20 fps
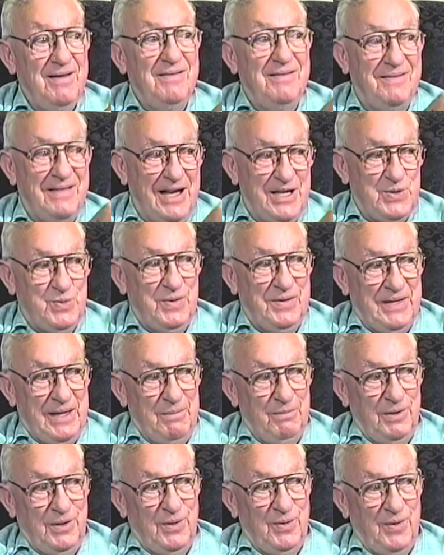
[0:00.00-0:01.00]
That's when they
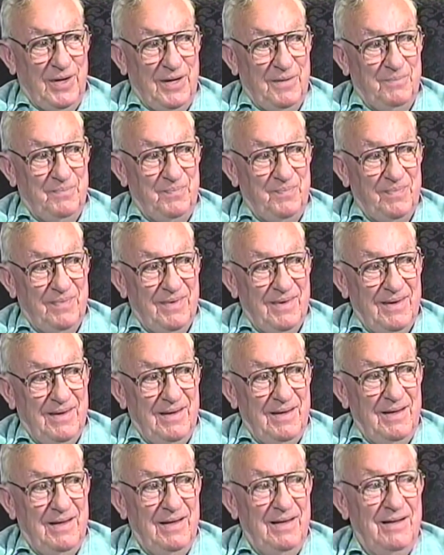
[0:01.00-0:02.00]
blow up.
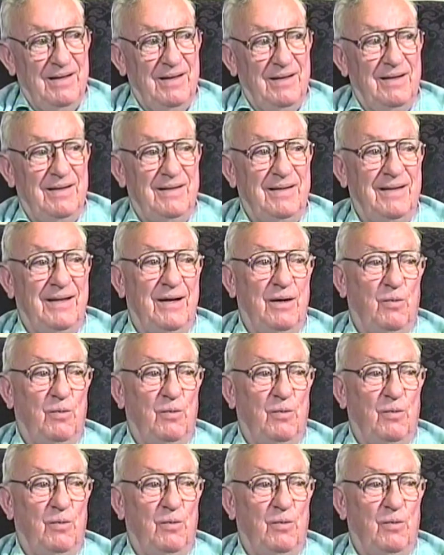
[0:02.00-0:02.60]
Now,